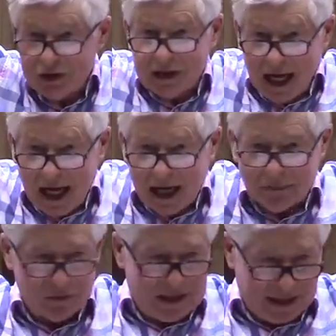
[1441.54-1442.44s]

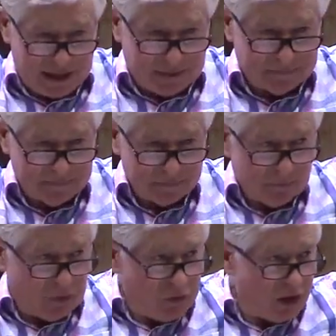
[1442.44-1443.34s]
Dame, really.
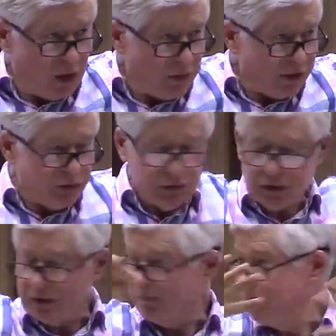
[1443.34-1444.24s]
You go in and you can